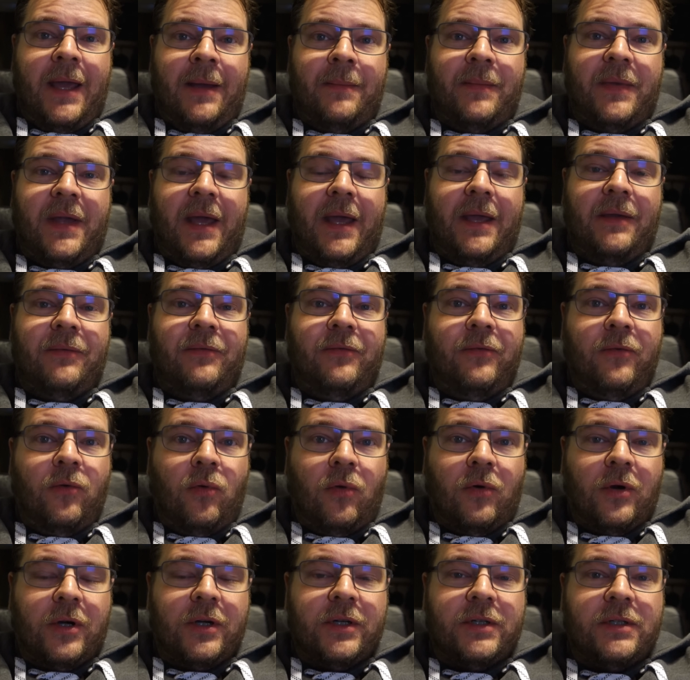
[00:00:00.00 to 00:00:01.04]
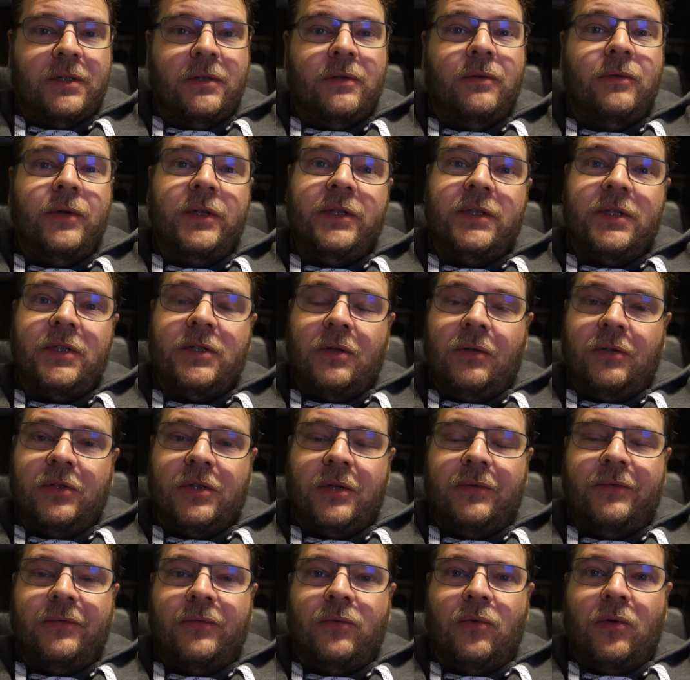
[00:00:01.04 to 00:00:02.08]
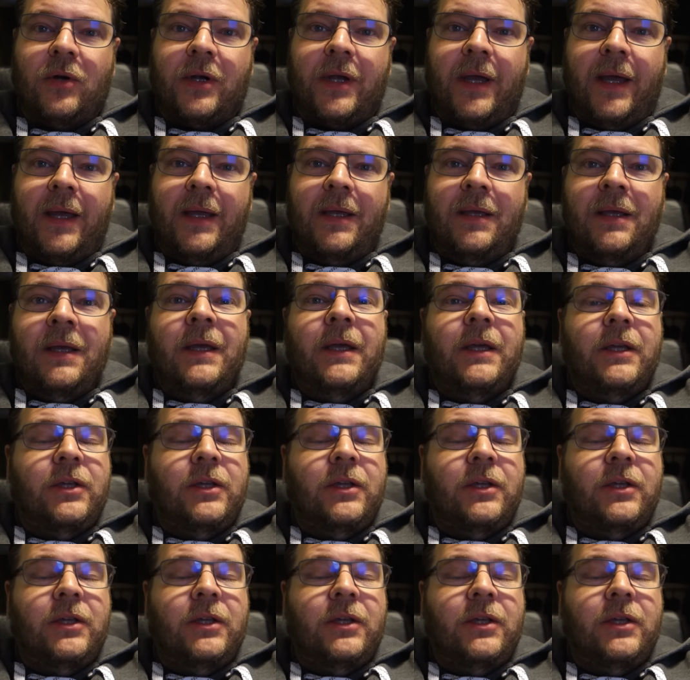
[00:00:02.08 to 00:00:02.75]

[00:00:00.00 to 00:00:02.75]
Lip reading: MK4s, which is also 4K,